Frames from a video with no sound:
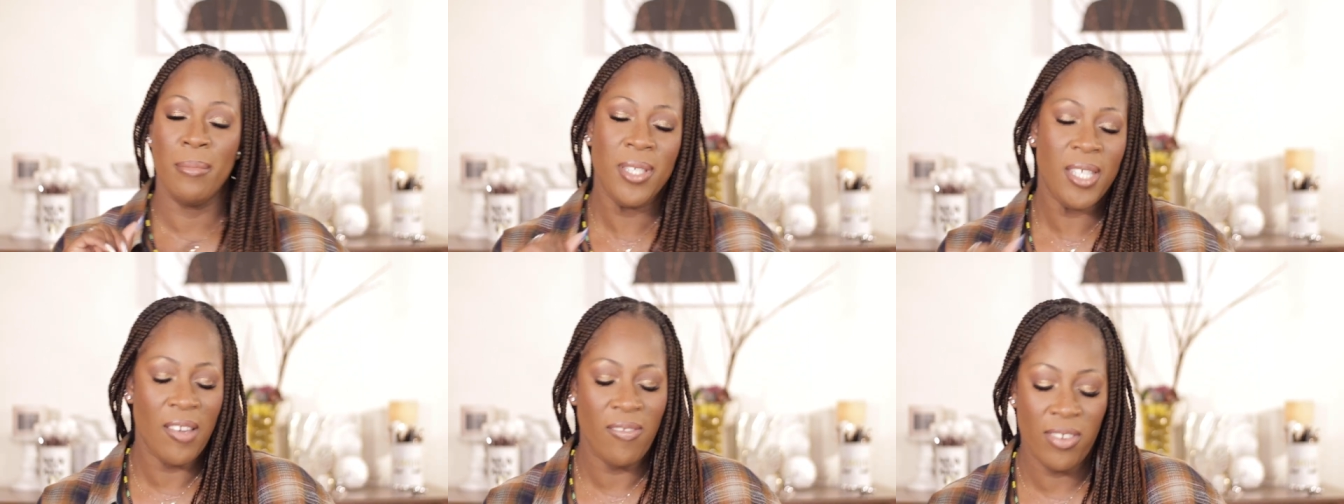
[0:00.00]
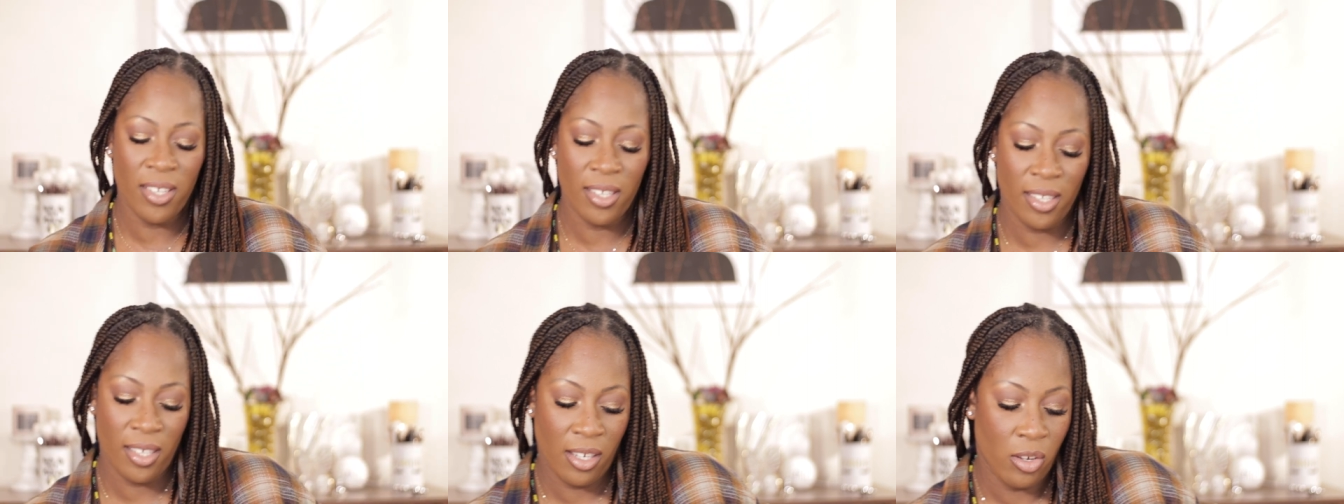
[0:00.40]
I'm
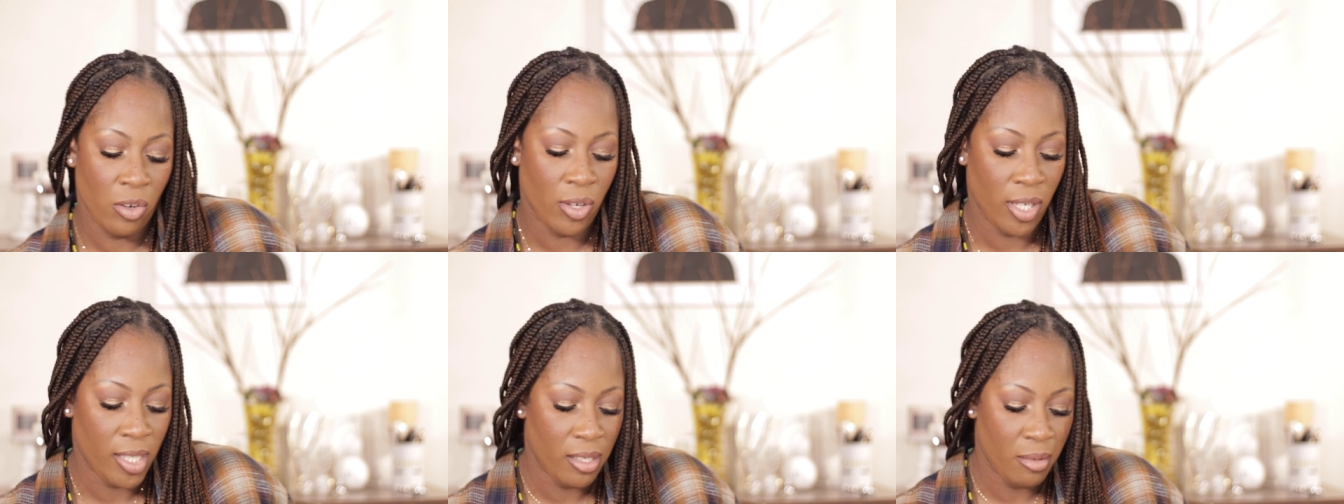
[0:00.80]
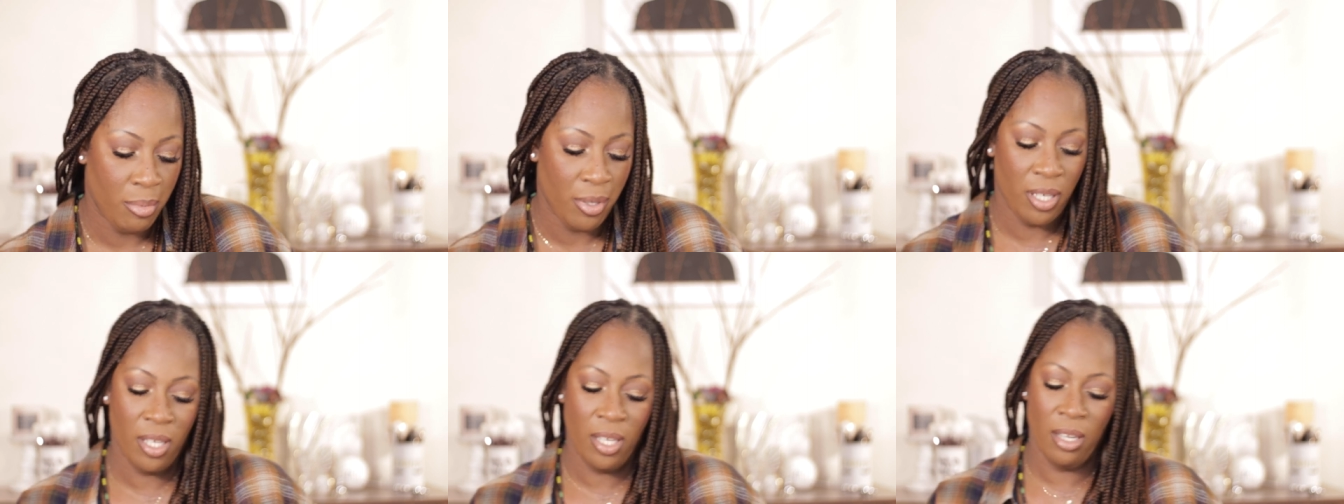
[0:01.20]
definitely going to
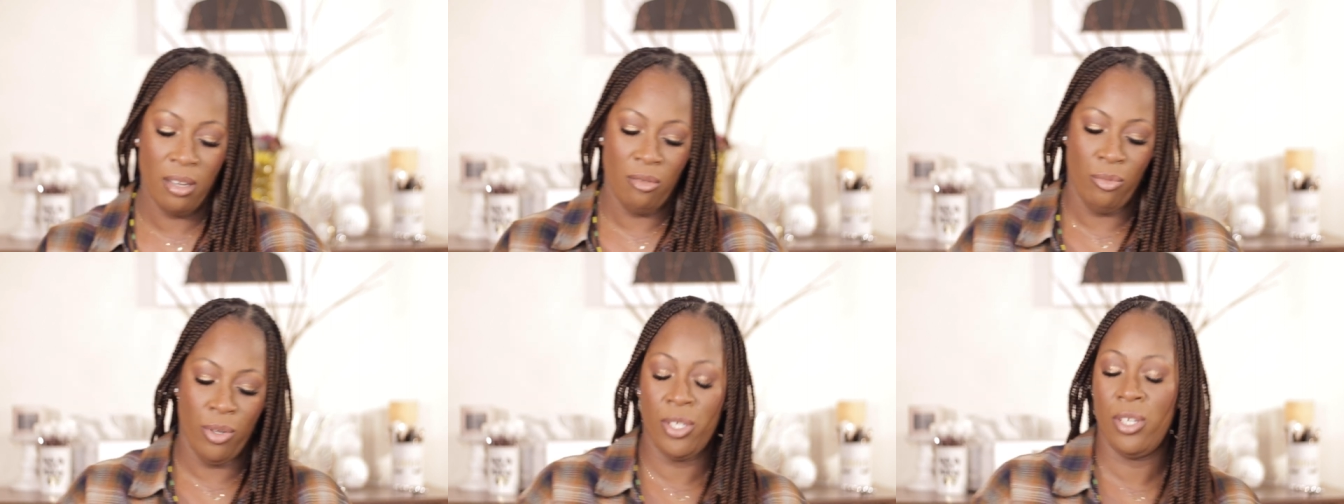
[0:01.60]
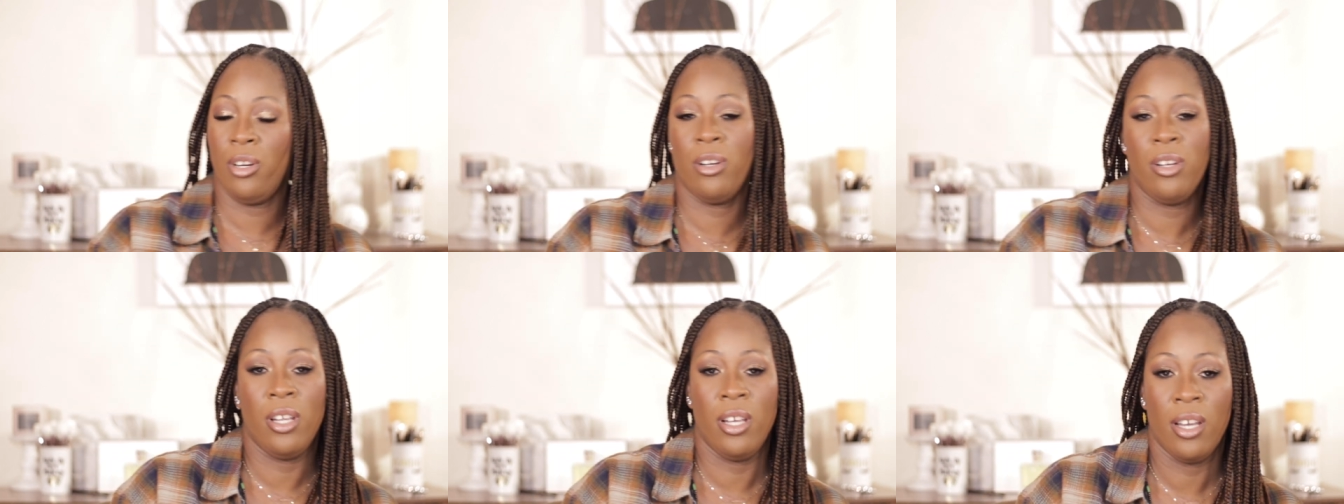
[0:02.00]
be
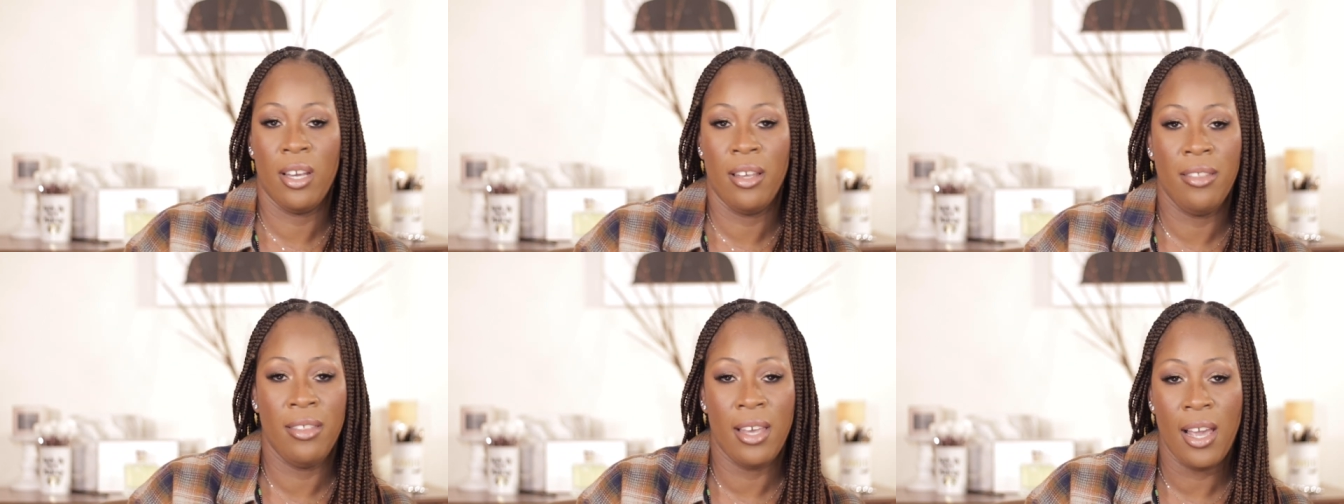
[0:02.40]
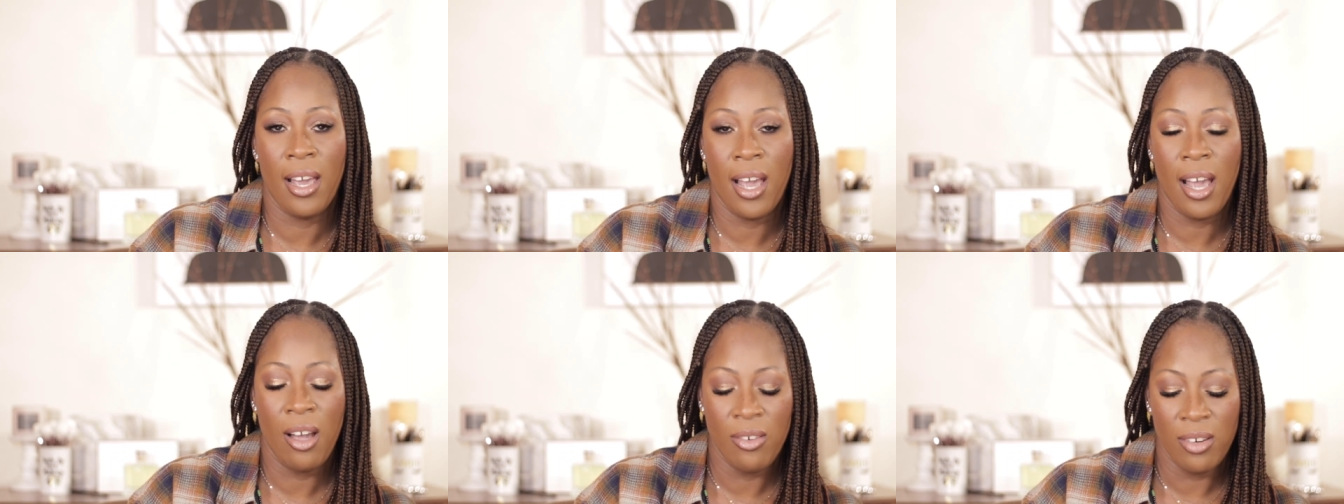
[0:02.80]
returning
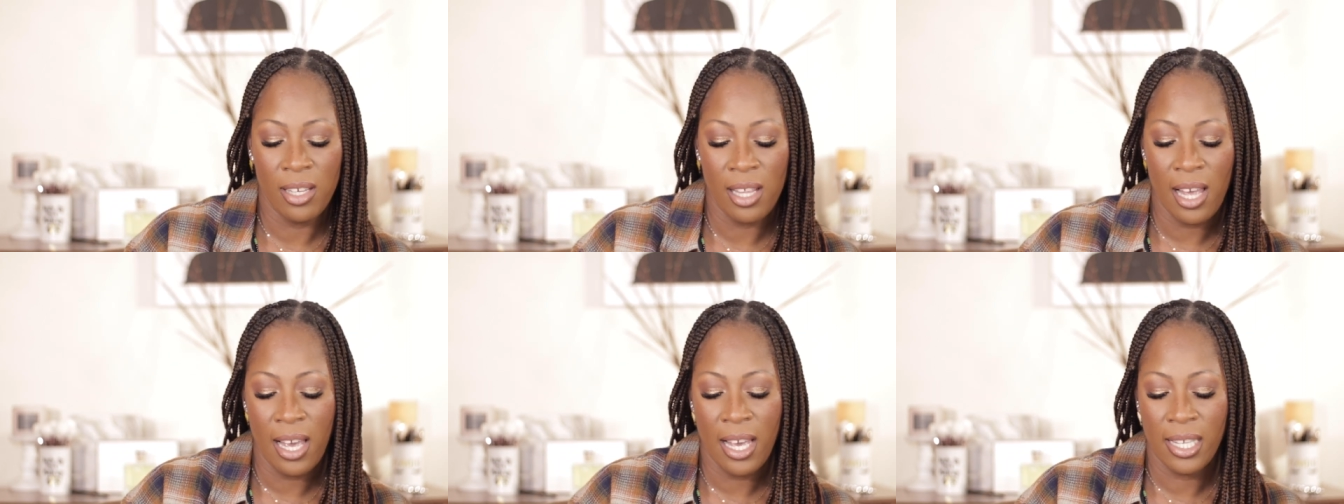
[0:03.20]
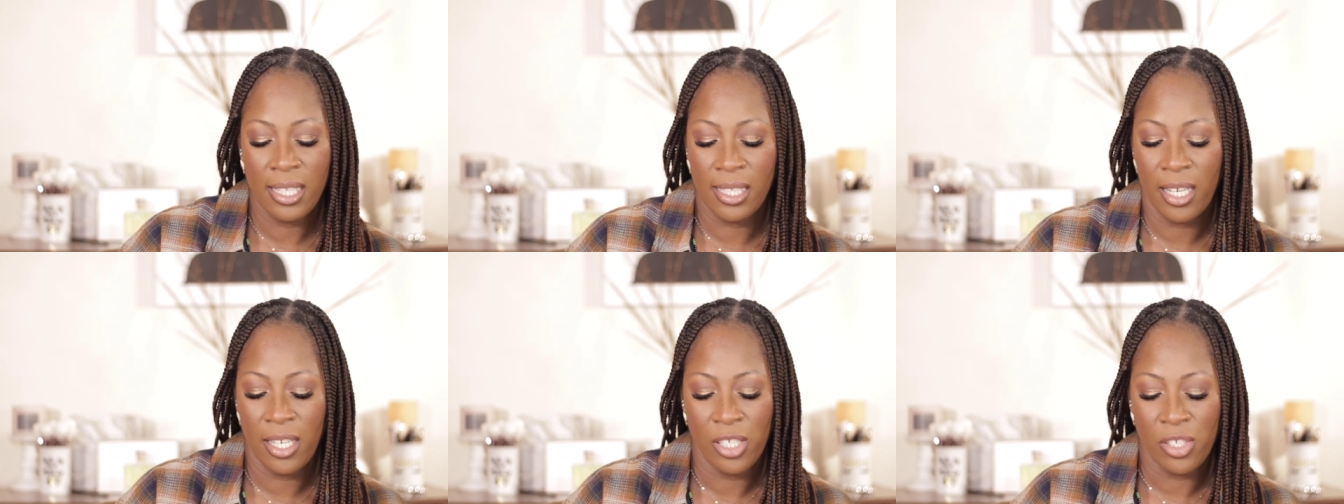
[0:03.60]
that hourglass
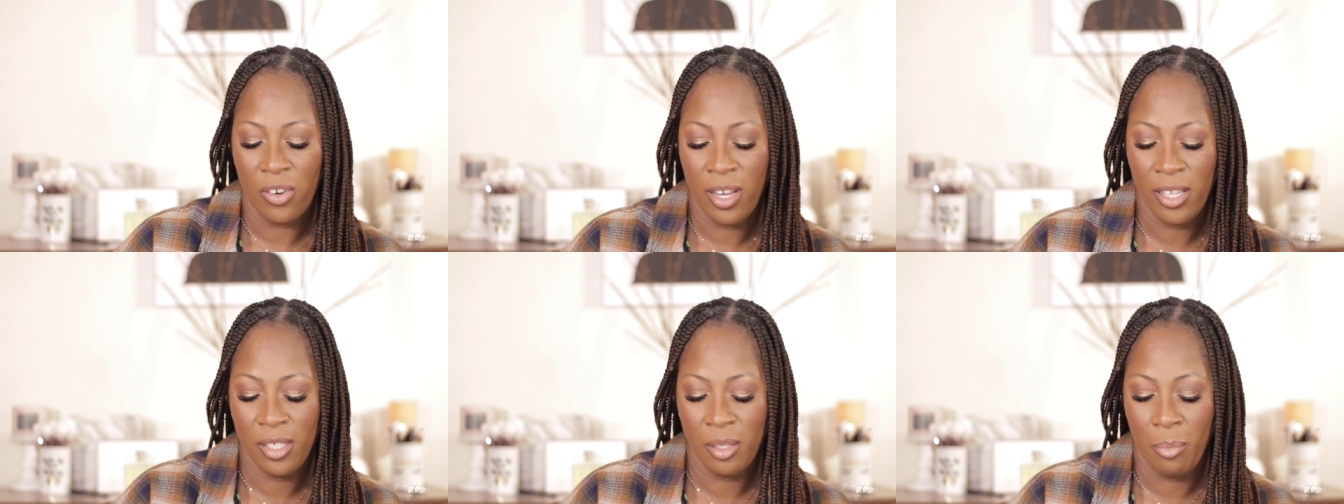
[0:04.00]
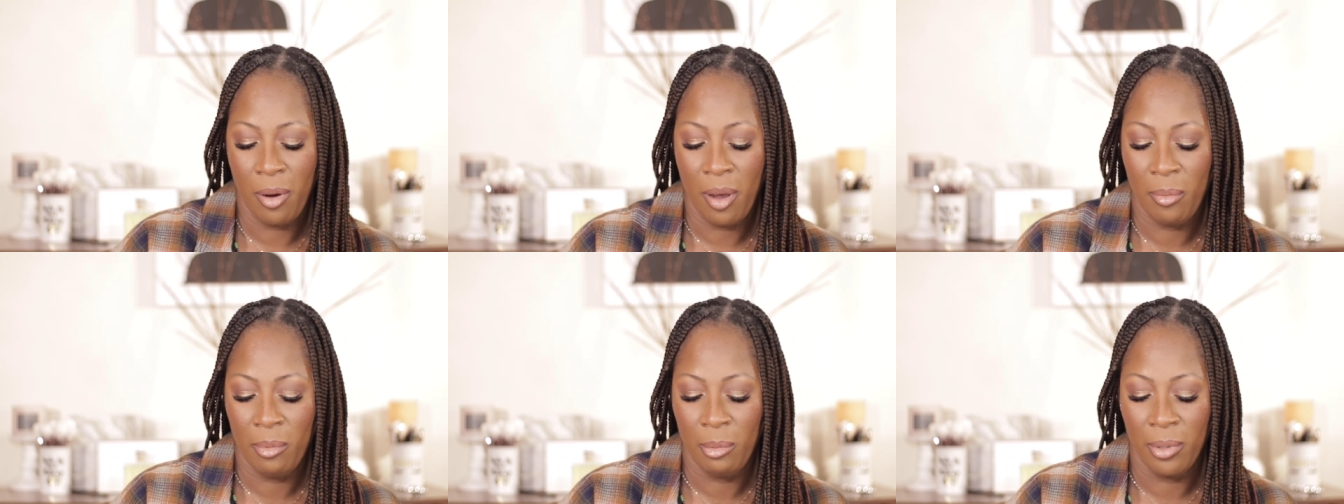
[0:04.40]
and trying to
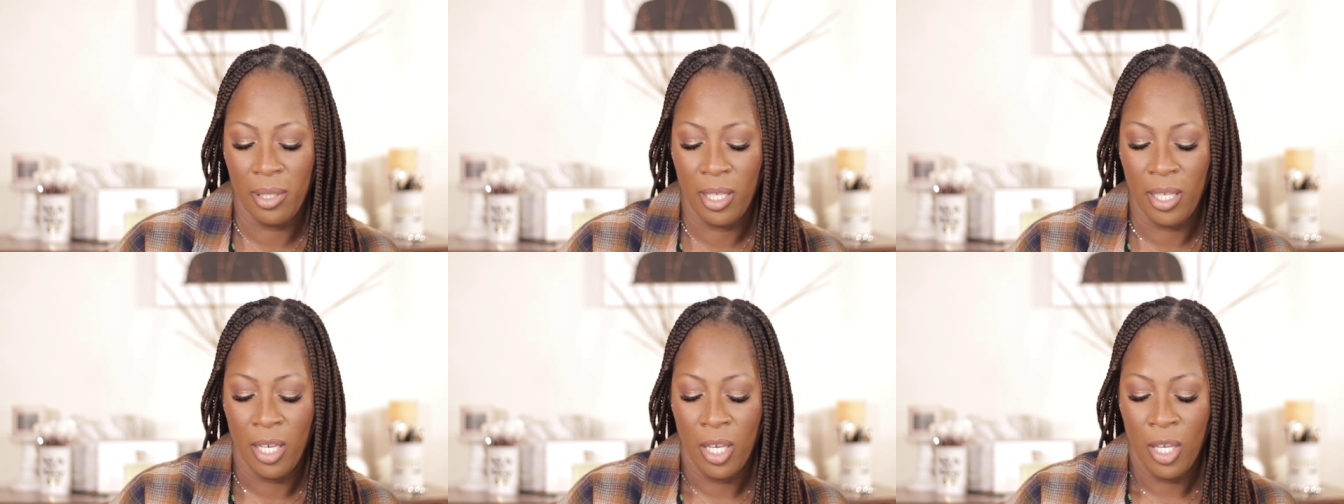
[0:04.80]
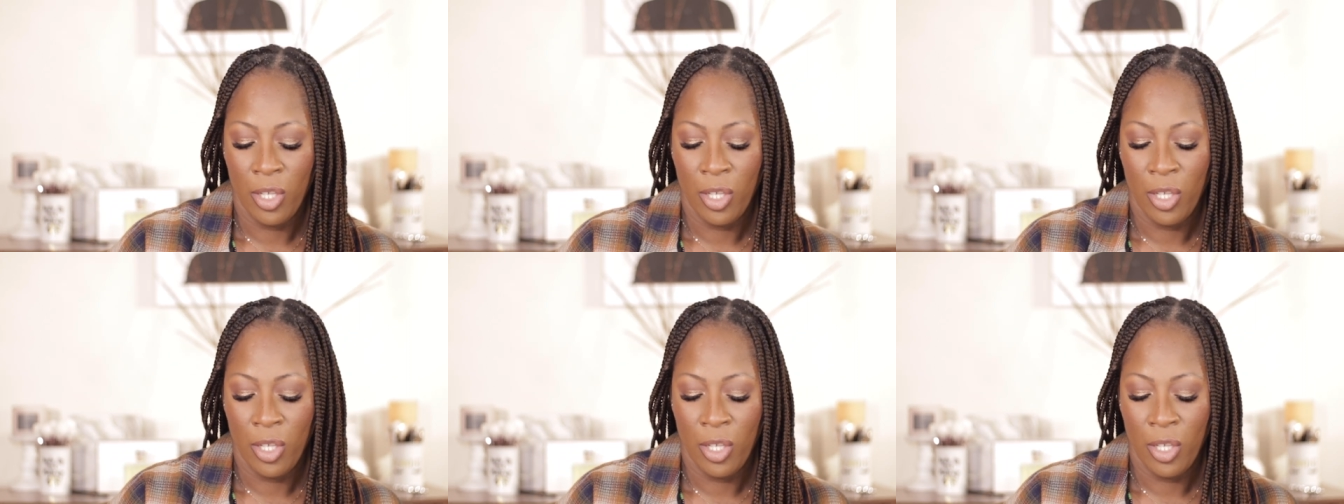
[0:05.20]
probably